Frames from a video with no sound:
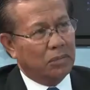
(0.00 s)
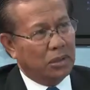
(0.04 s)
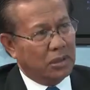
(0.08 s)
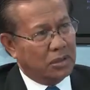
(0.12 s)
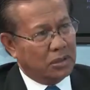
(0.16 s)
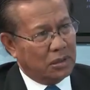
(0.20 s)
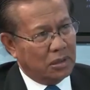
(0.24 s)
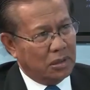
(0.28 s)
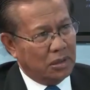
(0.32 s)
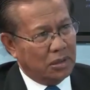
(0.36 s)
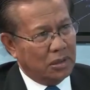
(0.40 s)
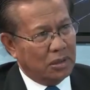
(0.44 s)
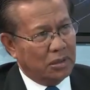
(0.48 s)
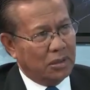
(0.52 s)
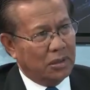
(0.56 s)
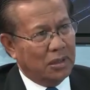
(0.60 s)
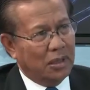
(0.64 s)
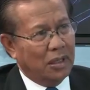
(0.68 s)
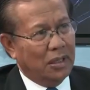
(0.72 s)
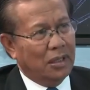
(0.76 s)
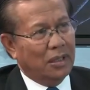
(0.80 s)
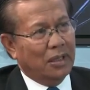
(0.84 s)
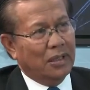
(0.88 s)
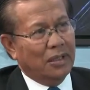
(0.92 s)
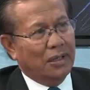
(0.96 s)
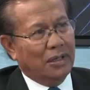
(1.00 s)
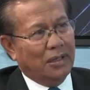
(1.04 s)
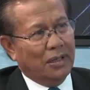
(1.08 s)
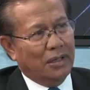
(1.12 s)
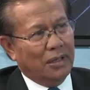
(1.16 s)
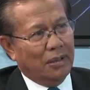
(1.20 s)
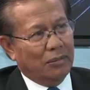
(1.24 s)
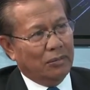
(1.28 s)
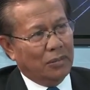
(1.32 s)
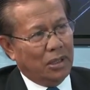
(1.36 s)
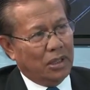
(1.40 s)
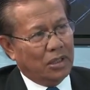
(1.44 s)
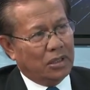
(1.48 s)
Bursa
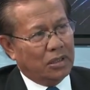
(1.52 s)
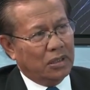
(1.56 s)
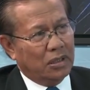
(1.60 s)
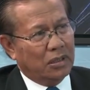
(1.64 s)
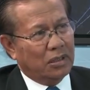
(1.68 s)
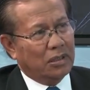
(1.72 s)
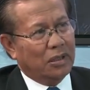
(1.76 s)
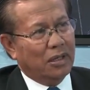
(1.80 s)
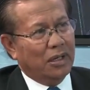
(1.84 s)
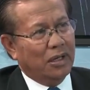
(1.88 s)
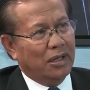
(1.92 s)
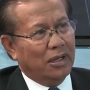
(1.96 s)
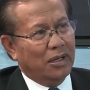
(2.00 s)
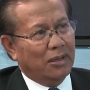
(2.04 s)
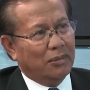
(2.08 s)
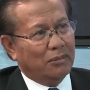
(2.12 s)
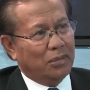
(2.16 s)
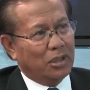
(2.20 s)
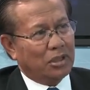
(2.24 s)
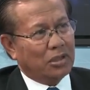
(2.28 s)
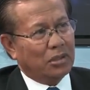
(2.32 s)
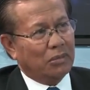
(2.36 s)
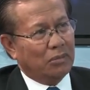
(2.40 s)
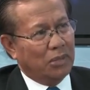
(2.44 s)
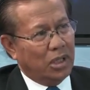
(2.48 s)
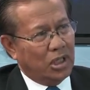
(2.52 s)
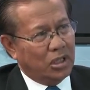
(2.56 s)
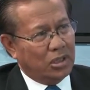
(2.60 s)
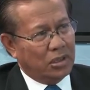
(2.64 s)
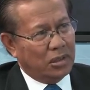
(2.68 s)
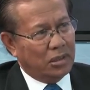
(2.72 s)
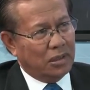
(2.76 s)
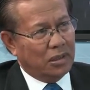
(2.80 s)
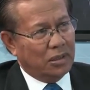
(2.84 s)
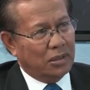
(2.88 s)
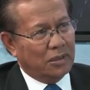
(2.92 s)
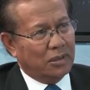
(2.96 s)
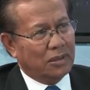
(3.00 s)
uh, Malaysian uh, Bursa
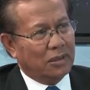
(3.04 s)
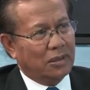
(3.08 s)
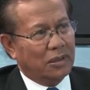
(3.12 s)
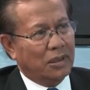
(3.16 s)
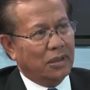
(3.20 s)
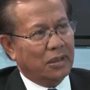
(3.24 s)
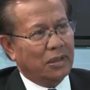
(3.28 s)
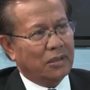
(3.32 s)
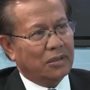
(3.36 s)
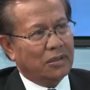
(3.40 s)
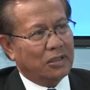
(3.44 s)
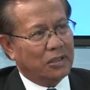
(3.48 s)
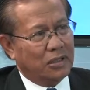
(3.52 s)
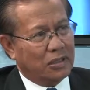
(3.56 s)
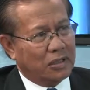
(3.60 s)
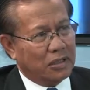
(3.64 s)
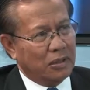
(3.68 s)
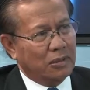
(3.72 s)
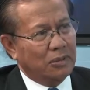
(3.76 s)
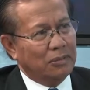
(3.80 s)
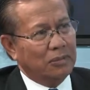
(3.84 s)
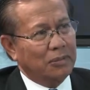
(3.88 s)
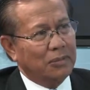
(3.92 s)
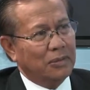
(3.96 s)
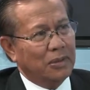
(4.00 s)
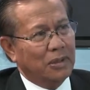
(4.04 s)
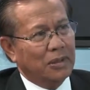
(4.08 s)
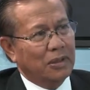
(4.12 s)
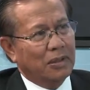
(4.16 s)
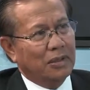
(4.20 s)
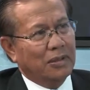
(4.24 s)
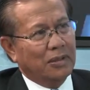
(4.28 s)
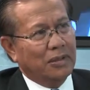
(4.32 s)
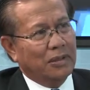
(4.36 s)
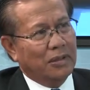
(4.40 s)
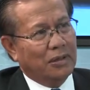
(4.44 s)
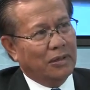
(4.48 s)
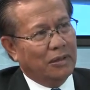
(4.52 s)
Malaysia uh, system
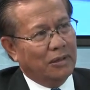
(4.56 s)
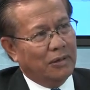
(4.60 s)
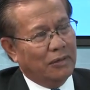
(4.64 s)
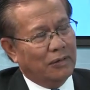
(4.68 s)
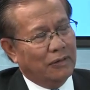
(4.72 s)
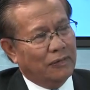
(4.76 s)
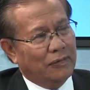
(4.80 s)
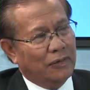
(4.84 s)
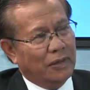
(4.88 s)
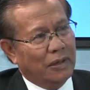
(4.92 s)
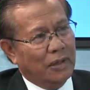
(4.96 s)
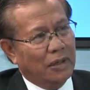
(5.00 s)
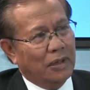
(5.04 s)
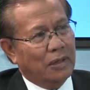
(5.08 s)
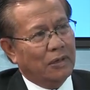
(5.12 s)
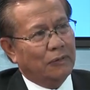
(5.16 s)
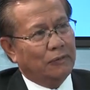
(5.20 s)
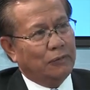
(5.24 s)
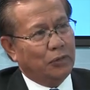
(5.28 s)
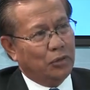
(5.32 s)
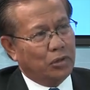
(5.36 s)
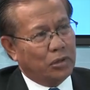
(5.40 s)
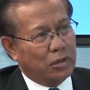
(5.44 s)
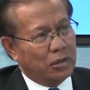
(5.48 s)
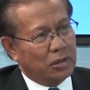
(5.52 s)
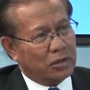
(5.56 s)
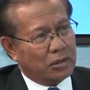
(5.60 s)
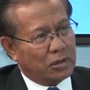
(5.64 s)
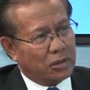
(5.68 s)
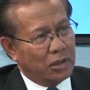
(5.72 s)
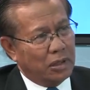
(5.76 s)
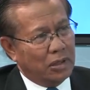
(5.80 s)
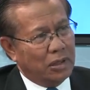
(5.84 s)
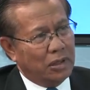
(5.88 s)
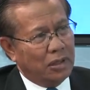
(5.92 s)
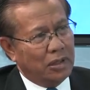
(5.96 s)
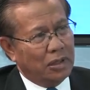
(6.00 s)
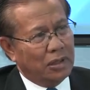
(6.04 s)
of futures
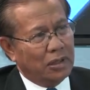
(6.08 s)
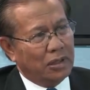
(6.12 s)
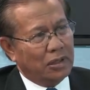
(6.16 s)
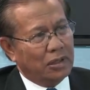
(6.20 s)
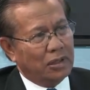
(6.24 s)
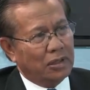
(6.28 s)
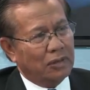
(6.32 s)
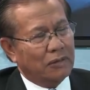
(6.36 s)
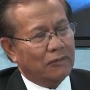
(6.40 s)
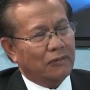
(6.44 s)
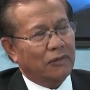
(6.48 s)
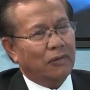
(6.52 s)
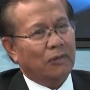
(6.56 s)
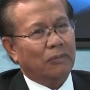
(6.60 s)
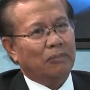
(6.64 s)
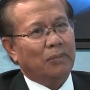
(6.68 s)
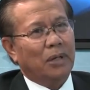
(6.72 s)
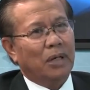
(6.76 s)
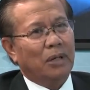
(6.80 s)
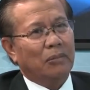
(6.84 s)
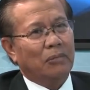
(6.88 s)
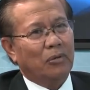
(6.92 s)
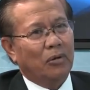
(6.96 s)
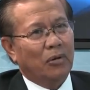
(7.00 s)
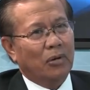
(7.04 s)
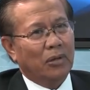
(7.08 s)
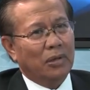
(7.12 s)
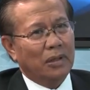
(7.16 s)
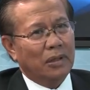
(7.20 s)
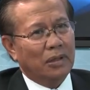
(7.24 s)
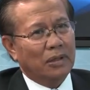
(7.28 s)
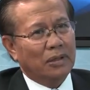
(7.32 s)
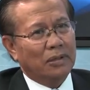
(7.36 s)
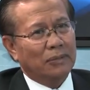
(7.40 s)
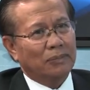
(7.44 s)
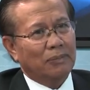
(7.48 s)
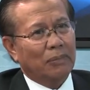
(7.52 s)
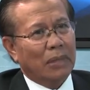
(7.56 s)
trading for palm
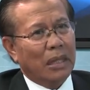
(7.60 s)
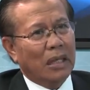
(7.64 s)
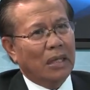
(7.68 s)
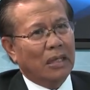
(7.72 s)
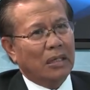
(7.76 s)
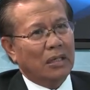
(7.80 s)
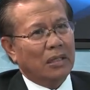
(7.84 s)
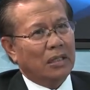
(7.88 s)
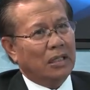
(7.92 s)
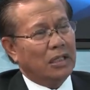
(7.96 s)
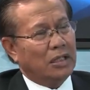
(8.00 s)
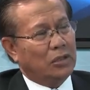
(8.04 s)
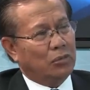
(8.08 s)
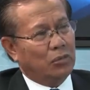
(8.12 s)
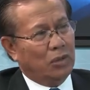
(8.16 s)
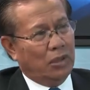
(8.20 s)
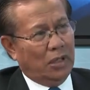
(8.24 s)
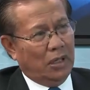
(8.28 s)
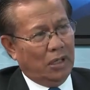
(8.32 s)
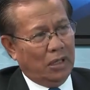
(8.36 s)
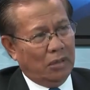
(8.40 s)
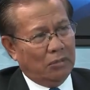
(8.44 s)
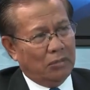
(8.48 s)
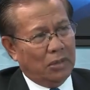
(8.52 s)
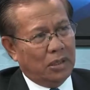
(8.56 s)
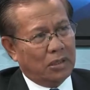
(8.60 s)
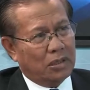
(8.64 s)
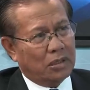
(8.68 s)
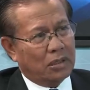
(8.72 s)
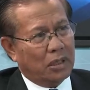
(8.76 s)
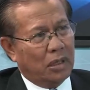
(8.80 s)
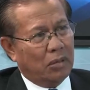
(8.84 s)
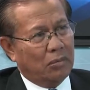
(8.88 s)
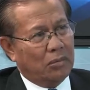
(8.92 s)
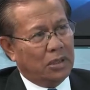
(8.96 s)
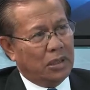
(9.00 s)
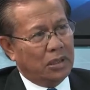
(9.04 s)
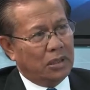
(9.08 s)
oil. This will help
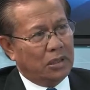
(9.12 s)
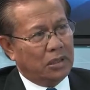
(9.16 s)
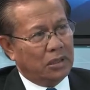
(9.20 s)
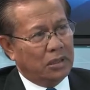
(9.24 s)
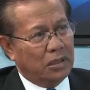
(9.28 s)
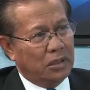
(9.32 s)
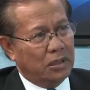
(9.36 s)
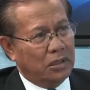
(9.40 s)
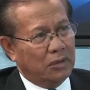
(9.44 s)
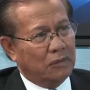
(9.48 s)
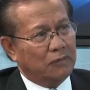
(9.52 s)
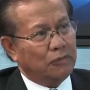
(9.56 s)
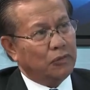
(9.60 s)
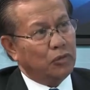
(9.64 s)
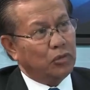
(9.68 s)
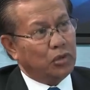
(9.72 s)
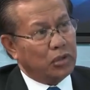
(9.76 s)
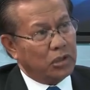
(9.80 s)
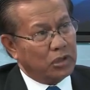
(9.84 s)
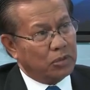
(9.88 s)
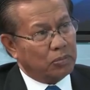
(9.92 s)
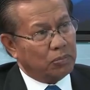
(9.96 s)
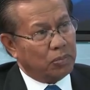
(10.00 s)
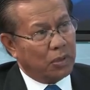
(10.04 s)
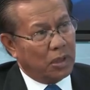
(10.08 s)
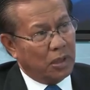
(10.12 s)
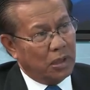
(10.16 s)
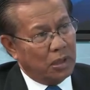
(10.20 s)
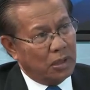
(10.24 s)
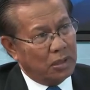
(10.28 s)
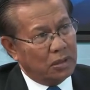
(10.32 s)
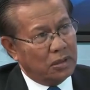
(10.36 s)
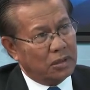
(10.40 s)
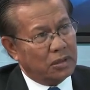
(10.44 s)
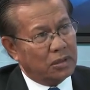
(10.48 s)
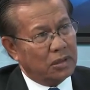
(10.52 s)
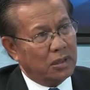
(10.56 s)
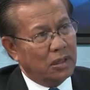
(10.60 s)
establish the futures
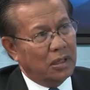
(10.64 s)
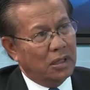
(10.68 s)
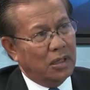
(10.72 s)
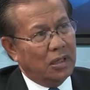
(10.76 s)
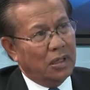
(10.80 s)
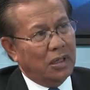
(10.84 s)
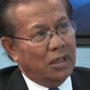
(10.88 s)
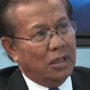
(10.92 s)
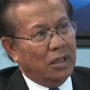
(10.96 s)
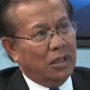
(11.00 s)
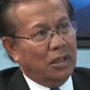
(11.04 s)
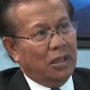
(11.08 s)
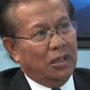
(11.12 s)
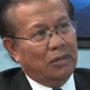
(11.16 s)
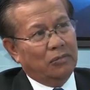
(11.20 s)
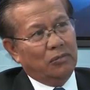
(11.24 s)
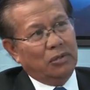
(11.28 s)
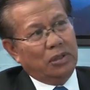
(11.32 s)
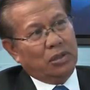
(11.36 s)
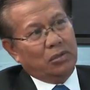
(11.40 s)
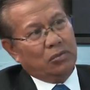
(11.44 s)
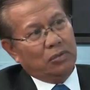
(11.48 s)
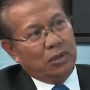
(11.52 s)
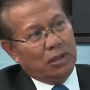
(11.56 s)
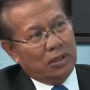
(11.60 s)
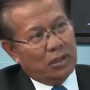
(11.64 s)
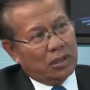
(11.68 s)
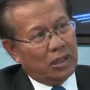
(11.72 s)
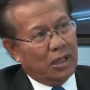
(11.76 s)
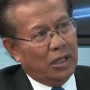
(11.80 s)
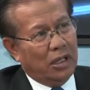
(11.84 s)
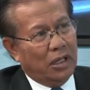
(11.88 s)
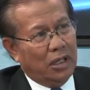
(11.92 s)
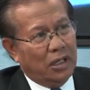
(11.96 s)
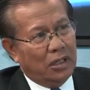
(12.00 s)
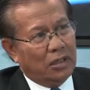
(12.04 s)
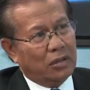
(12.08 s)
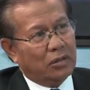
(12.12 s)
price, which will
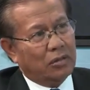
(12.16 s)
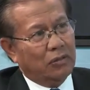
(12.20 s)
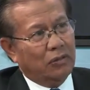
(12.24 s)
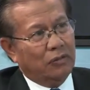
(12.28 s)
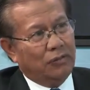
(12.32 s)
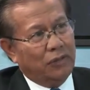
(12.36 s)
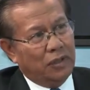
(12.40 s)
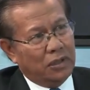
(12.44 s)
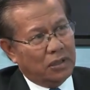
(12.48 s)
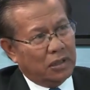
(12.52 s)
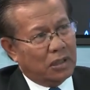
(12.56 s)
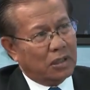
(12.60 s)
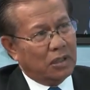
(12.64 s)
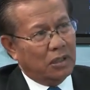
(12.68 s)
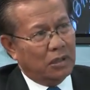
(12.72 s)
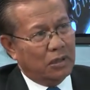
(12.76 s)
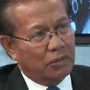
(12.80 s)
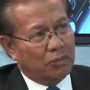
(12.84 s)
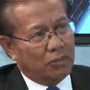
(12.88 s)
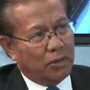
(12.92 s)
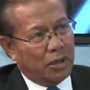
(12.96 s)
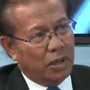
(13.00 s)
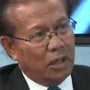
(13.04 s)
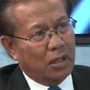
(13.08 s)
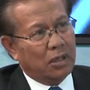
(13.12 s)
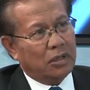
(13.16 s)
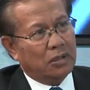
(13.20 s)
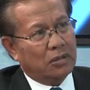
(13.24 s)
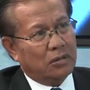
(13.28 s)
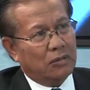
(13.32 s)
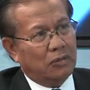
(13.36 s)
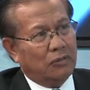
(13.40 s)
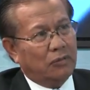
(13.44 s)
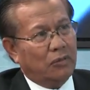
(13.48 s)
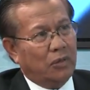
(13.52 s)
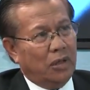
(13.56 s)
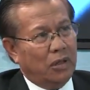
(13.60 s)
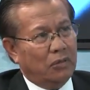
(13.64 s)
relate to physical price
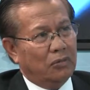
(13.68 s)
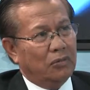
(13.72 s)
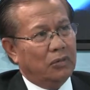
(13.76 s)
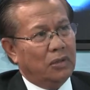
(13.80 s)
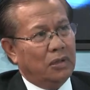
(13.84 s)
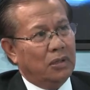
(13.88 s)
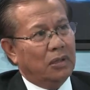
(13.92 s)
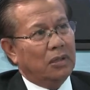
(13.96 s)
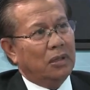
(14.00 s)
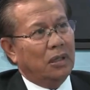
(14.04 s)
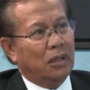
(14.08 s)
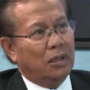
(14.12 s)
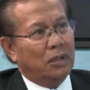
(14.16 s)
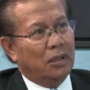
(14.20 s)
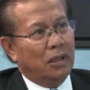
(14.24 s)
of what we